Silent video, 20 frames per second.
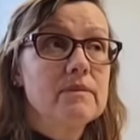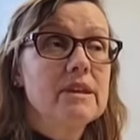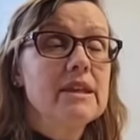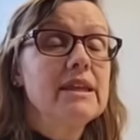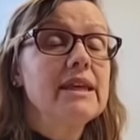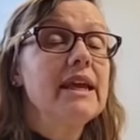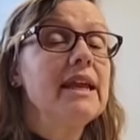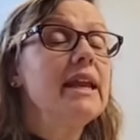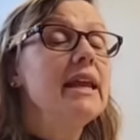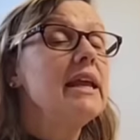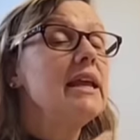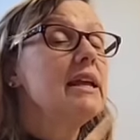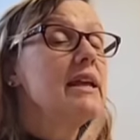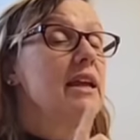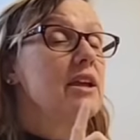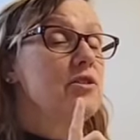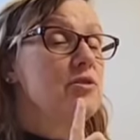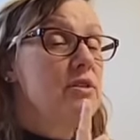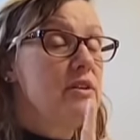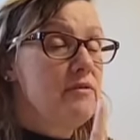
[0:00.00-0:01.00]
Can,
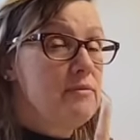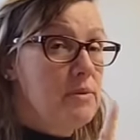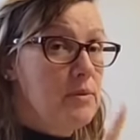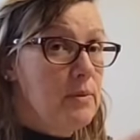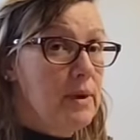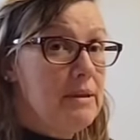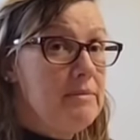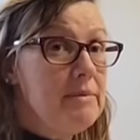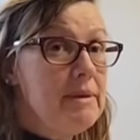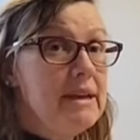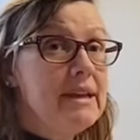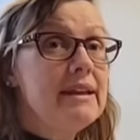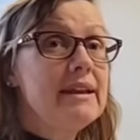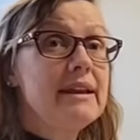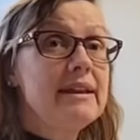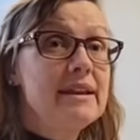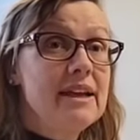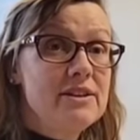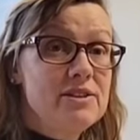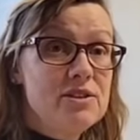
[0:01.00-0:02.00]
can you give me one minute?
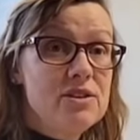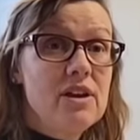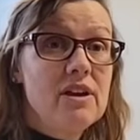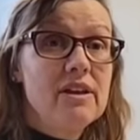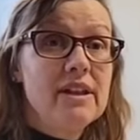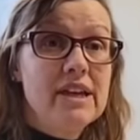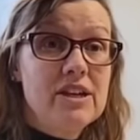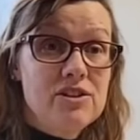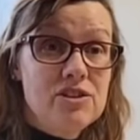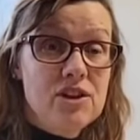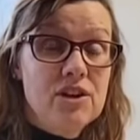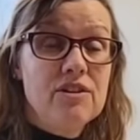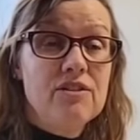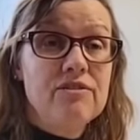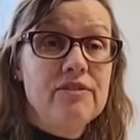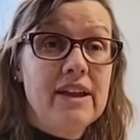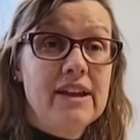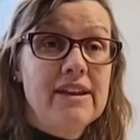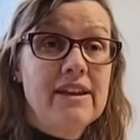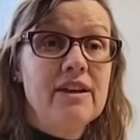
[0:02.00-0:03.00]
I'd like to call HR to
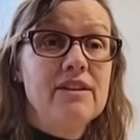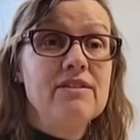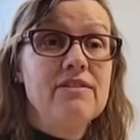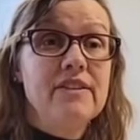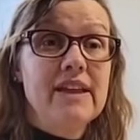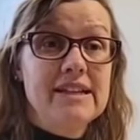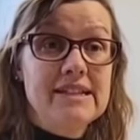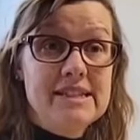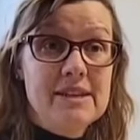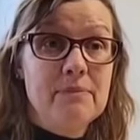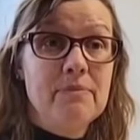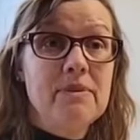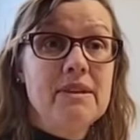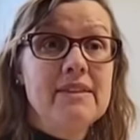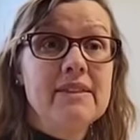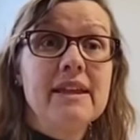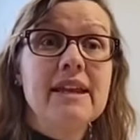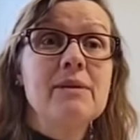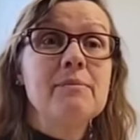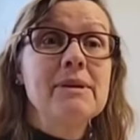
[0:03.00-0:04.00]
find Sure. out if that's something
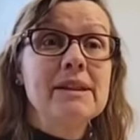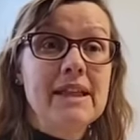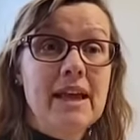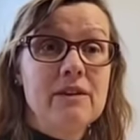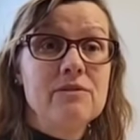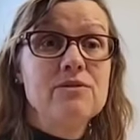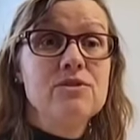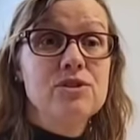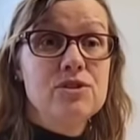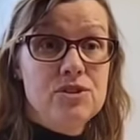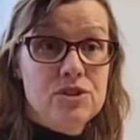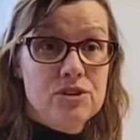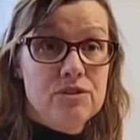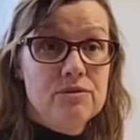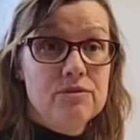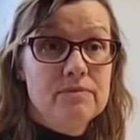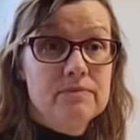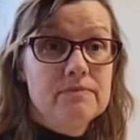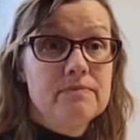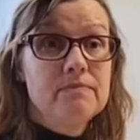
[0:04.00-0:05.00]
that I'm allowed to do.
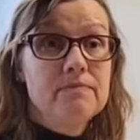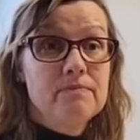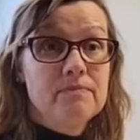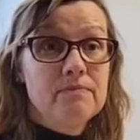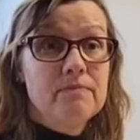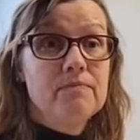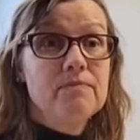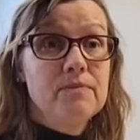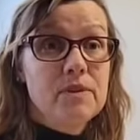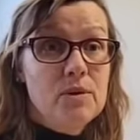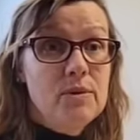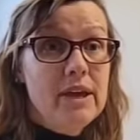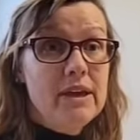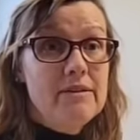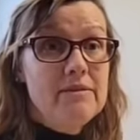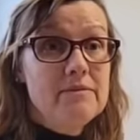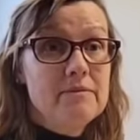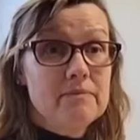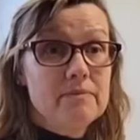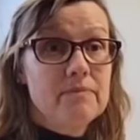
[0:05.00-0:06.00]
100%. Okay? I
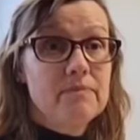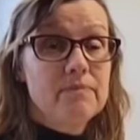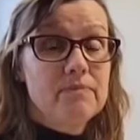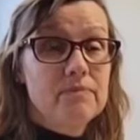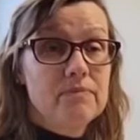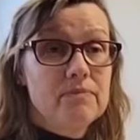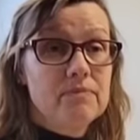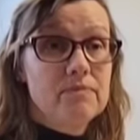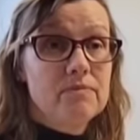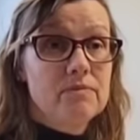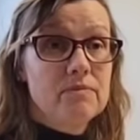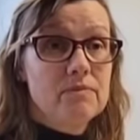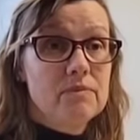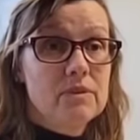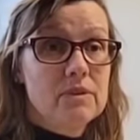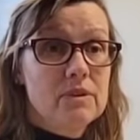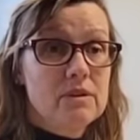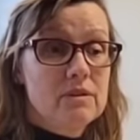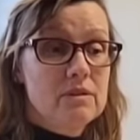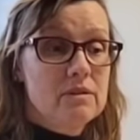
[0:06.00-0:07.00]
mean, you gave me your business
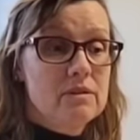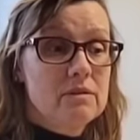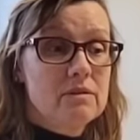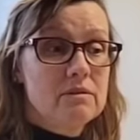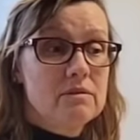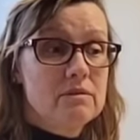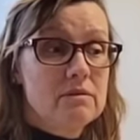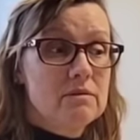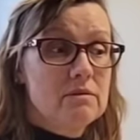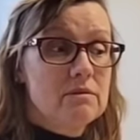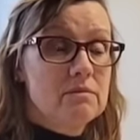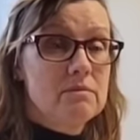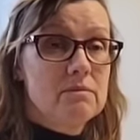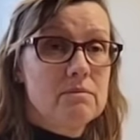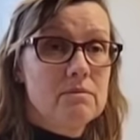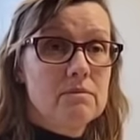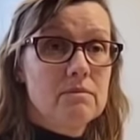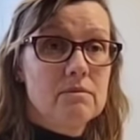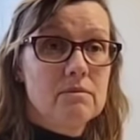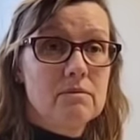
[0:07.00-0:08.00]
card. It's all public
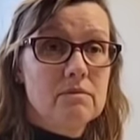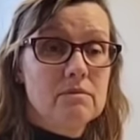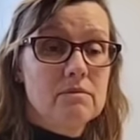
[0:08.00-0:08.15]
record.